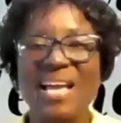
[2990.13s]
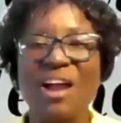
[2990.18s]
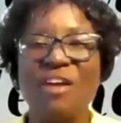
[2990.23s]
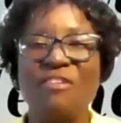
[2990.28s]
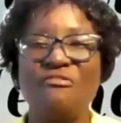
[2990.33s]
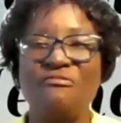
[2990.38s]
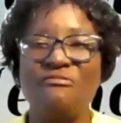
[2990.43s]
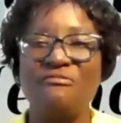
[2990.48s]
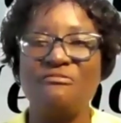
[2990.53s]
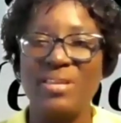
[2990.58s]

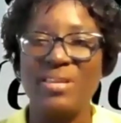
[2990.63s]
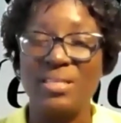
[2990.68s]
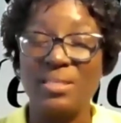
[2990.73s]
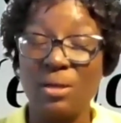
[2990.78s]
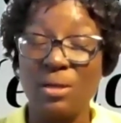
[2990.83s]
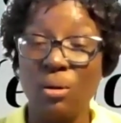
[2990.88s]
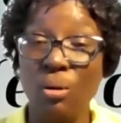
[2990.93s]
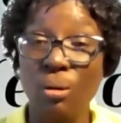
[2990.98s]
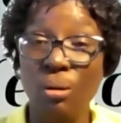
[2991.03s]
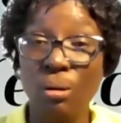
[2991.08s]
at
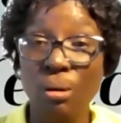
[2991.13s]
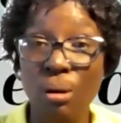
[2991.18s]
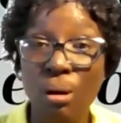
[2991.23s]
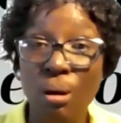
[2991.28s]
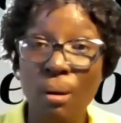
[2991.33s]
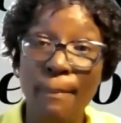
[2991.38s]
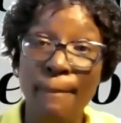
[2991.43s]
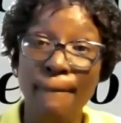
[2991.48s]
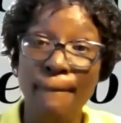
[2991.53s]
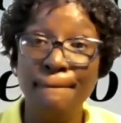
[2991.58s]
risk,
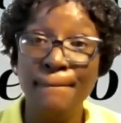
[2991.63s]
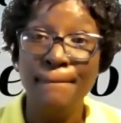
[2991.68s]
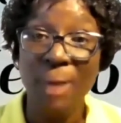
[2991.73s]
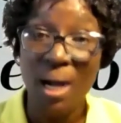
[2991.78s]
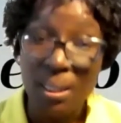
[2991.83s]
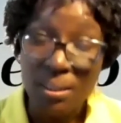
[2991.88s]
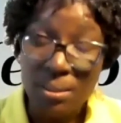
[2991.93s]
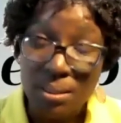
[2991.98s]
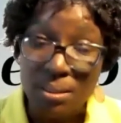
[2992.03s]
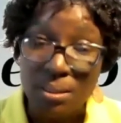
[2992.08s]
oh,
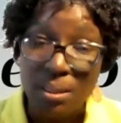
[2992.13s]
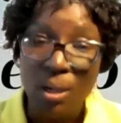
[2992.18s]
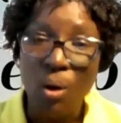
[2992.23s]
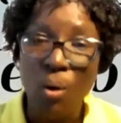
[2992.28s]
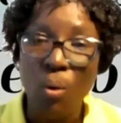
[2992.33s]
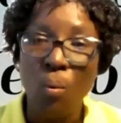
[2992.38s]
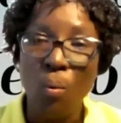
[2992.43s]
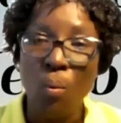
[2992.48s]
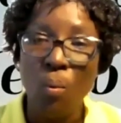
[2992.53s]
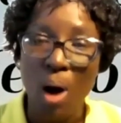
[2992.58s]
but
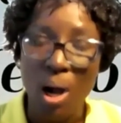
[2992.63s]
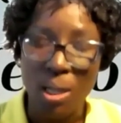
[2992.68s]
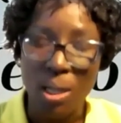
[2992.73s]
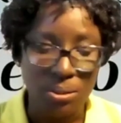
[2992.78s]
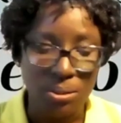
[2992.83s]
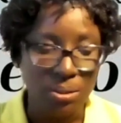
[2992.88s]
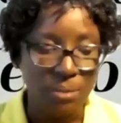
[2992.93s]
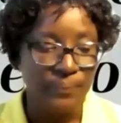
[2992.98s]
what.